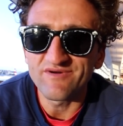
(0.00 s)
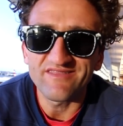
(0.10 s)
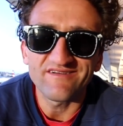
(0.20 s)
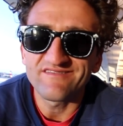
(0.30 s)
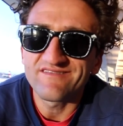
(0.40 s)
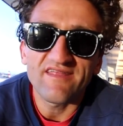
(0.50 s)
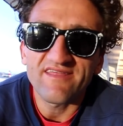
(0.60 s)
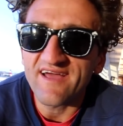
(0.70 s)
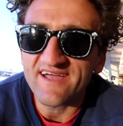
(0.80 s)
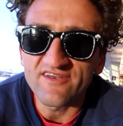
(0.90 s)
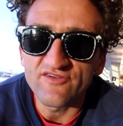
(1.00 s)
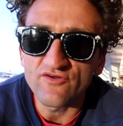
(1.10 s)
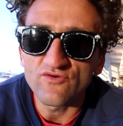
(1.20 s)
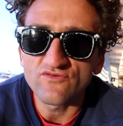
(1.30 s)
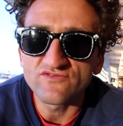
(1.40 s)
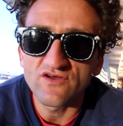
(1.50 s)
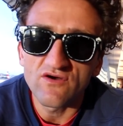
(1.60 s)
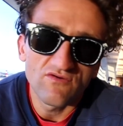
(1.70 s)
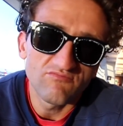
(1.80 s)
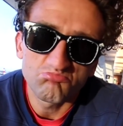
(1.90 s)
but there's nothing I can do,
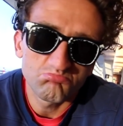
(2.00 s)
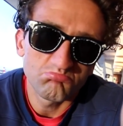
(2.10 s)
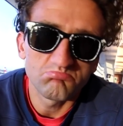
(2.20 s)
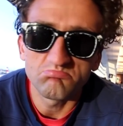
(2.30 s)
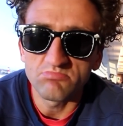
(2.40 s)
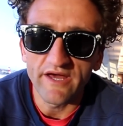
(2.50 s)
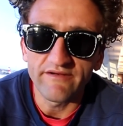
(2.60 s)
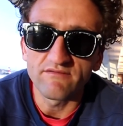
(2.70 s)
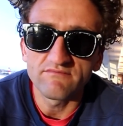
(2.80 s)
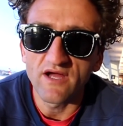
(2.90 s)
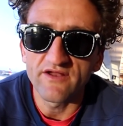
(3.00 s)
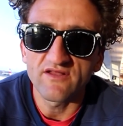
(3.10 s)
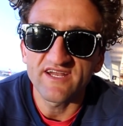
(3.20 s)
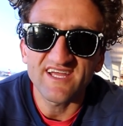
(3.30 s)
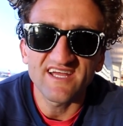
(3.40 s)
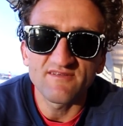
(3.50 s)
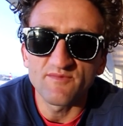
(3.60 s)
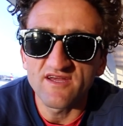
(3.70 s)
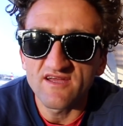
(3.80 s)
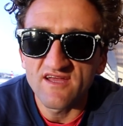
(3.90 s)
so I don't know, I don't let it get to me.